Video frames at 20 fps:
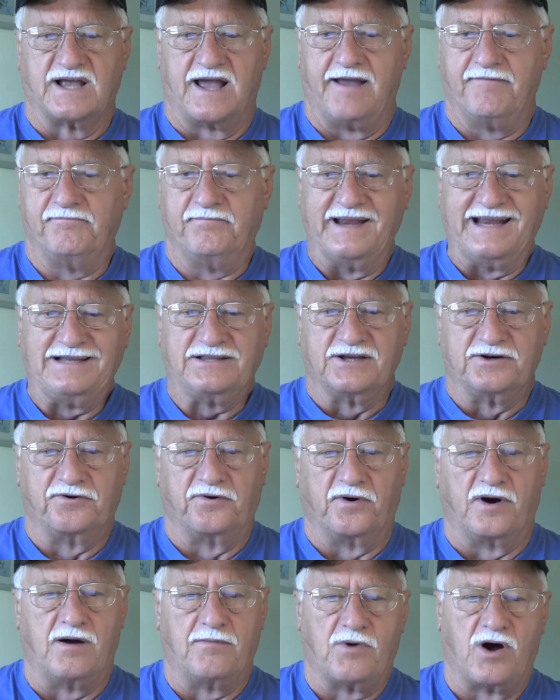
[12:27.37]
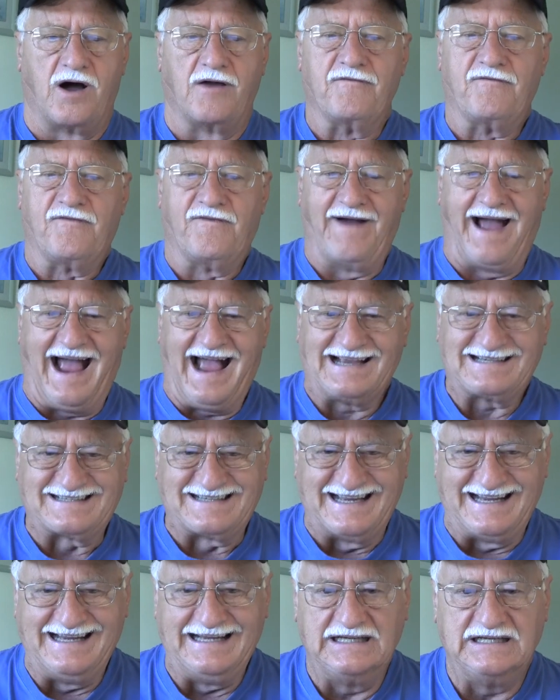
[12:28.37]
I beat the drum on
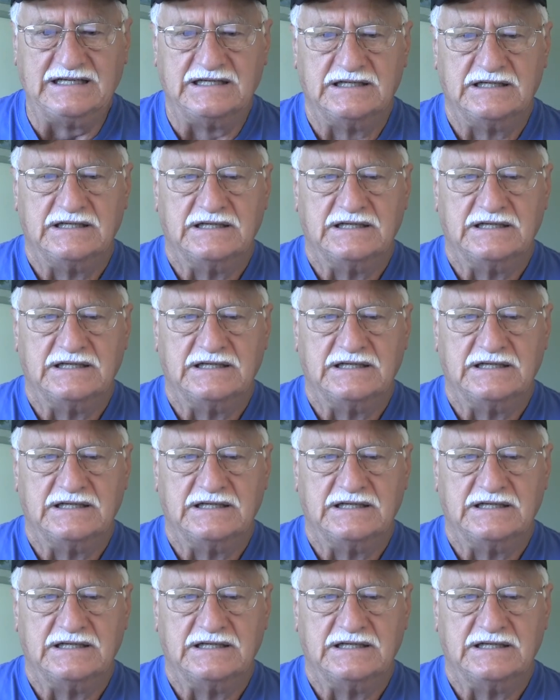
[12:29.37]
fasting,